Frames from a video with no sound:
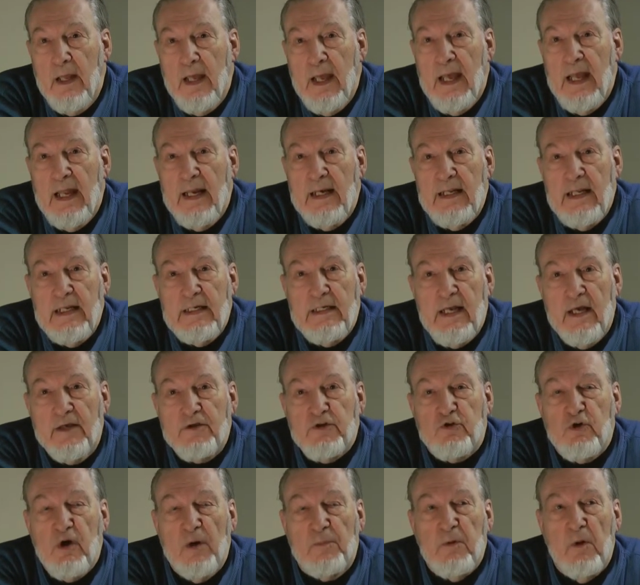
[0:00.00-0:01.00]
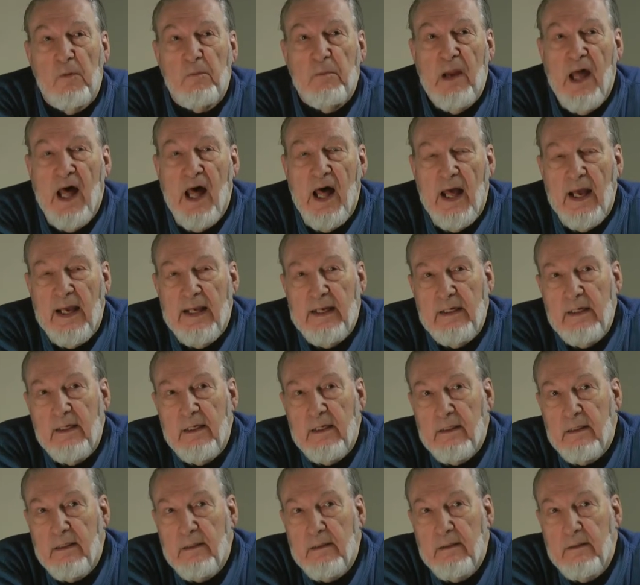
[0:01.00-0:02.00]
and he does triple
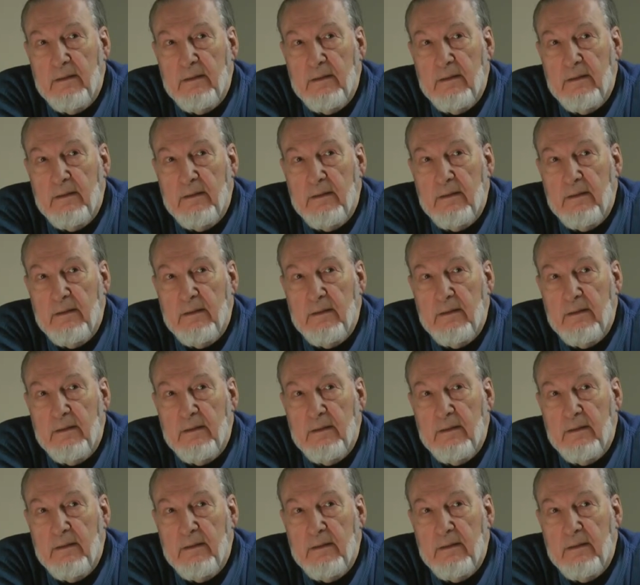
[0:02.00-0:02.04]
blind